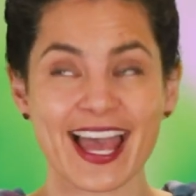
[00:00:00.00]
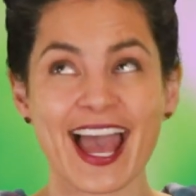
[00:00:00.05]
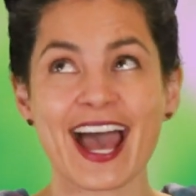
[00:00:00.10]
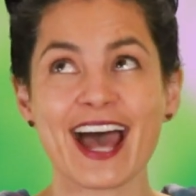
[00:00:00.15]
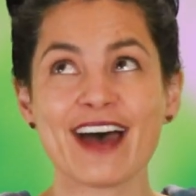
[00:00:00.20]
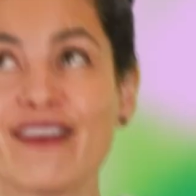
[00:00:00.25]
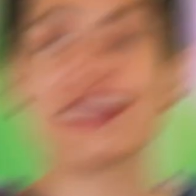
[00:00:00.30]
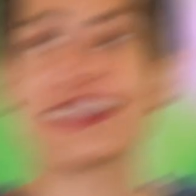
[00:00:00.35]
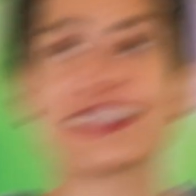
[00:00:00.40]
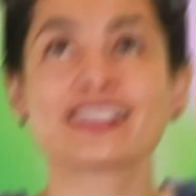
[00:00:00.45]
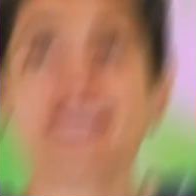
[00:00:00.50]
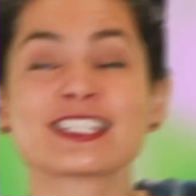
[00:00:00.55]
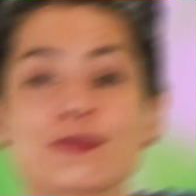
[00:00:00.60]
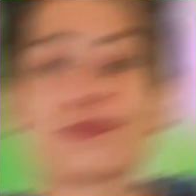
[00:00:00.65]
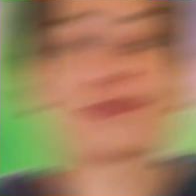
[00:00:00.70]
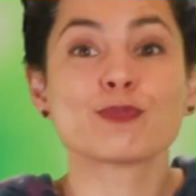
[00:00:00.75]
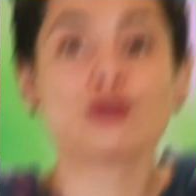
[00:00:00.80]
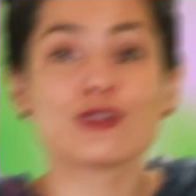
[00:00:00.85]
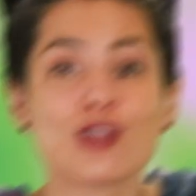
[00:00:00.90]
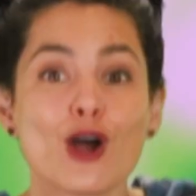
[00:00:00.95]
have
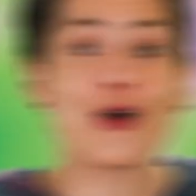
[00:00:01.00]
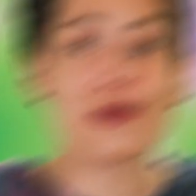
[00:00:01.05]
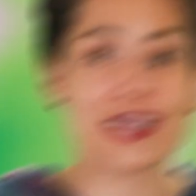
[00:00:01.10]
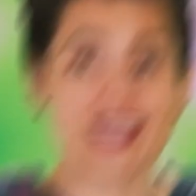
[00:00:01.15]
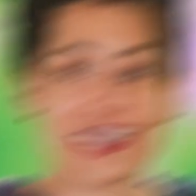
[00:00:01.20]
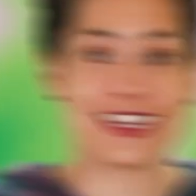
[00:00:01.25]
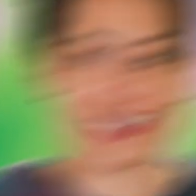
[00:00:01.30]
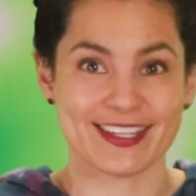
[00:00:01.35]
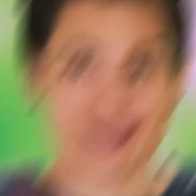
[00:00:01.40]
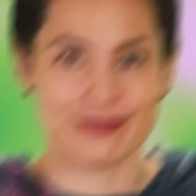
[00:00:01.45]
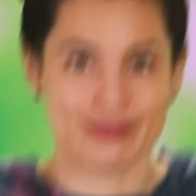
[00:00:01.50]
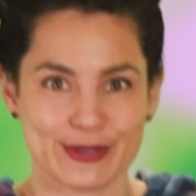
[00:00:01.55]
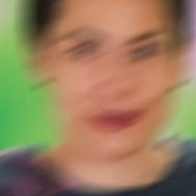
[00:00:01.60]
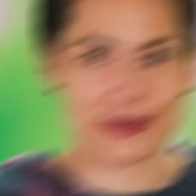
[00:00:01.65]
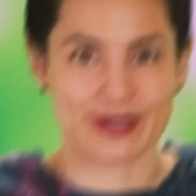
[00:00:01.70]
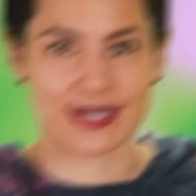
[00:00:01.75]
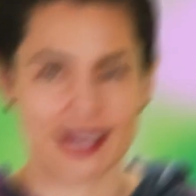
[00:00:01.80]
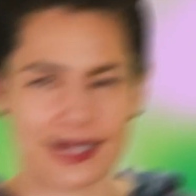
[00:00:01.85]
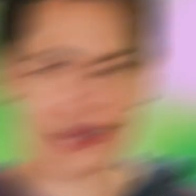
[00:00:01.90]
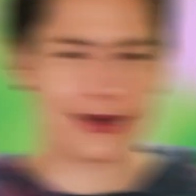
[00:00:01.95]
exploded in
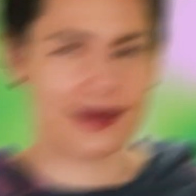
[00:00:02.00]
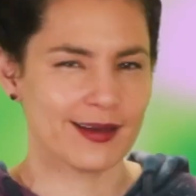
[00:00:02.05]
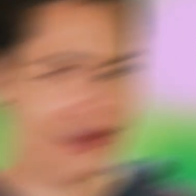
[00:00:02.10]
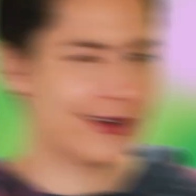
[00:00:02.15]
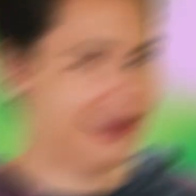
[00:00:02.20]
beauty,